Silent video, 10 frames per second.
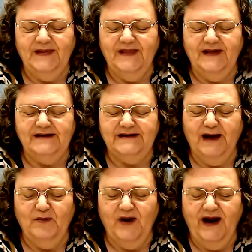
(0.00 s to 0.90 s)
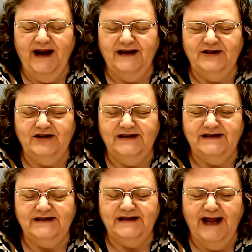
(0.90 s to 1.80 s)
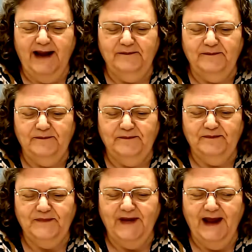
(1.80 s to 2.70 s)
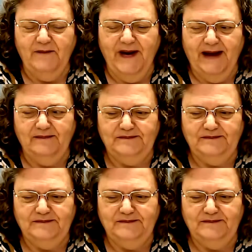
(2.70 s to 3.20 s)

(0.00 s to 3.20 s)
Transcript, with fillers: This I pray in Jesus' name. Amen.